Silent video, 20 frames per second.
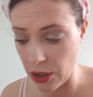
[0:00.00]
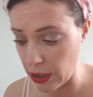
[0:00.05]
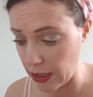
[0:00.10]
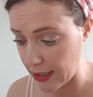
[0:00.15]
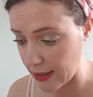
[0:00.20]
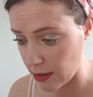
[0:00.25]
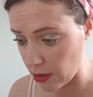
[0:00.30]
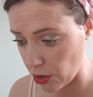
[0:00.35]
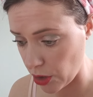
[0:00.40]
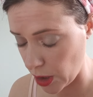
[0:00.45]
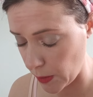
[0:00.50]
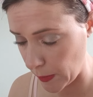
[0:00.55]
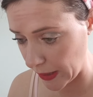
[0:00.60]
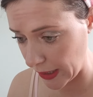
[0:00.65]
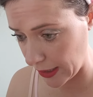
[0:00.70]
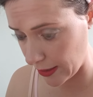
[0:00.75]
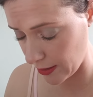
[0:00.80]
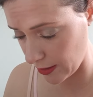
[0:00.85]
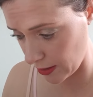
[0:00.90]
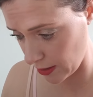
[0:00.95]
Let's look a
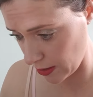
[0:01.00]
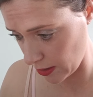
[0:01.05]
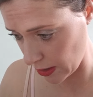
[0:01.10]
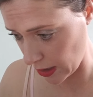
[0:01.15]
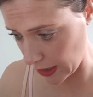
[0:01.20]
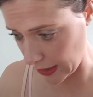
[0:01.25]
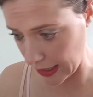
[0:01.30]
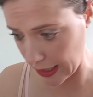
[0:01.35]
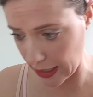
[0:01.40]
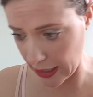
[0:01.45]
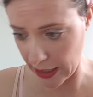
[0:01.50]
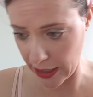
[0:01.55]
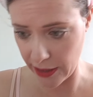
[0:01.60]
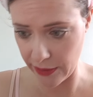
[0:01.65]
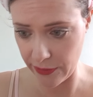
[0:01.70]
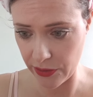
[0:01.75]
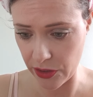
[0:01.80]
bit alive.